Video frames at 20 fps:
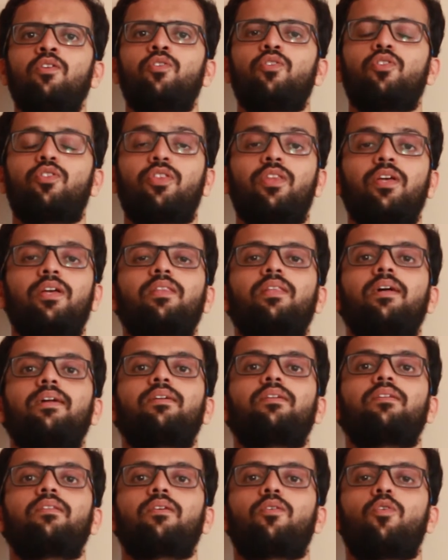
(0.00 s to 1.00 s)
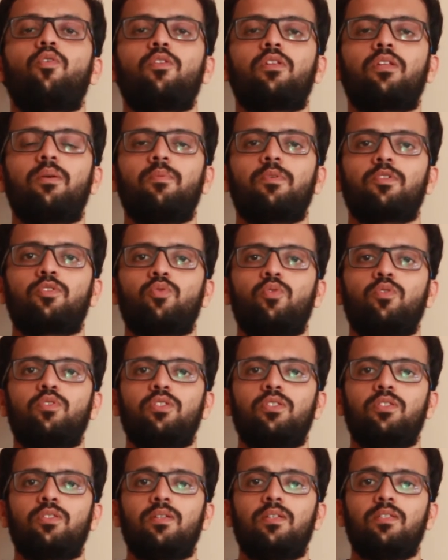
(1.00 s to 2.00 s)
you'd think that the goalkeeper scores
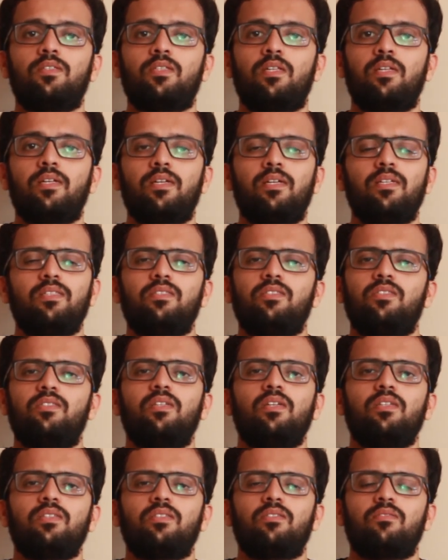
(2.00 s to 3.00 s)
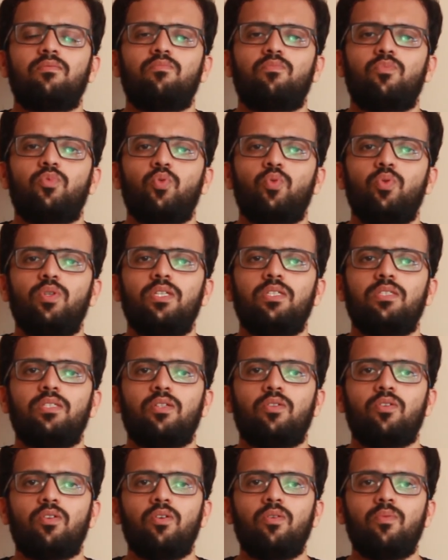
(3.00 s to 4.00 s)
it easily. It's just too easy,
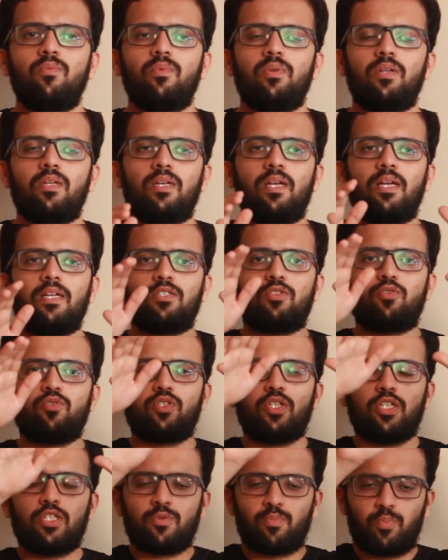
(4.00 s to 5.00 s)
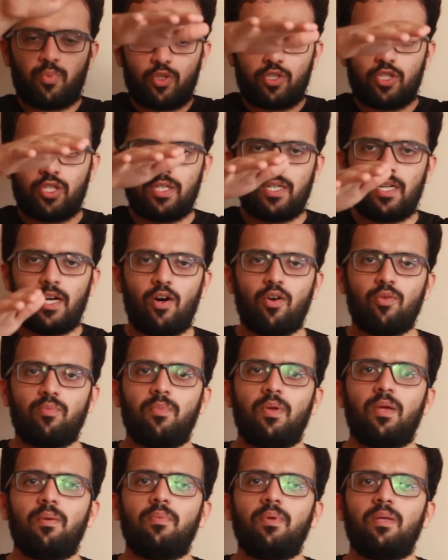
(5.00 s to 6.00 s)
you know. He has to just push it down,
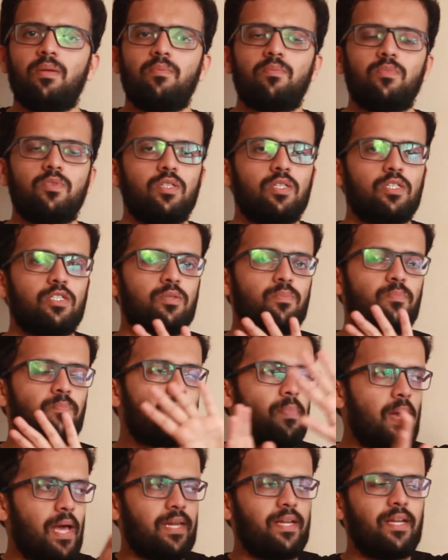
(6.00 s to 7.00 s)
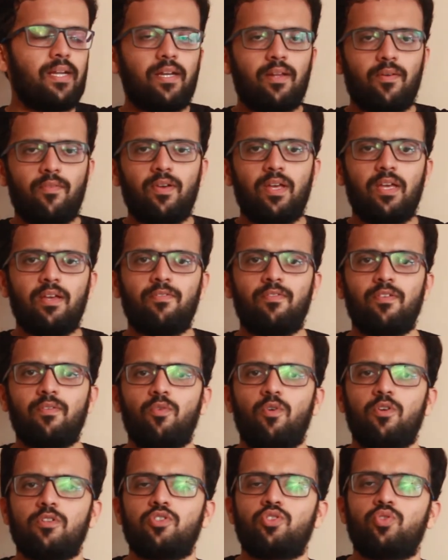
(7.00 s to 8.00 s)
maybe just parry it away if he
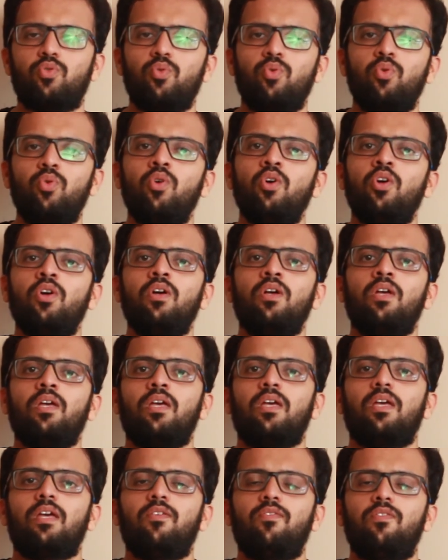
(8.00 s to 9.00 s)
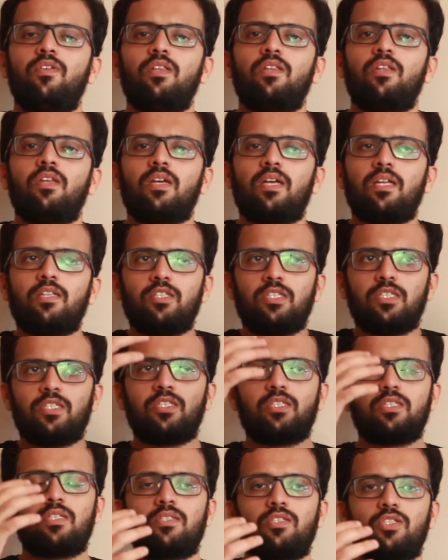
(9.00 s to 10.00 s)
wants to. Even he can
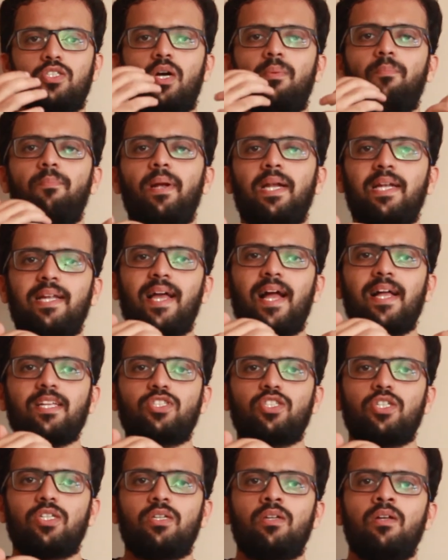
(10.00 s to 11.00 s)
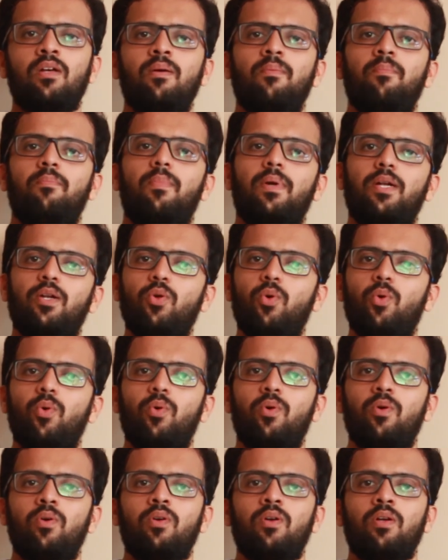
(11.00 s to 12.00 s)
just jump and catch it. But
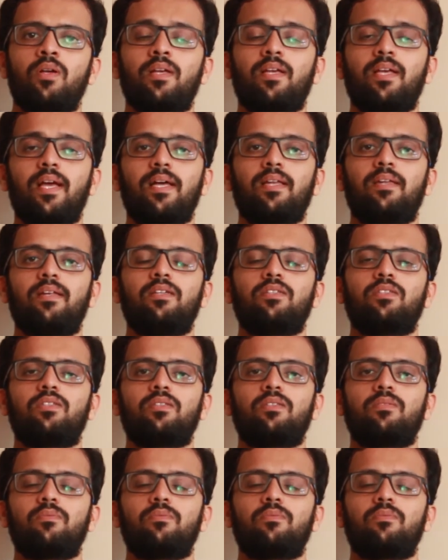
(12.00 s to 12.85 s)
no, Carrier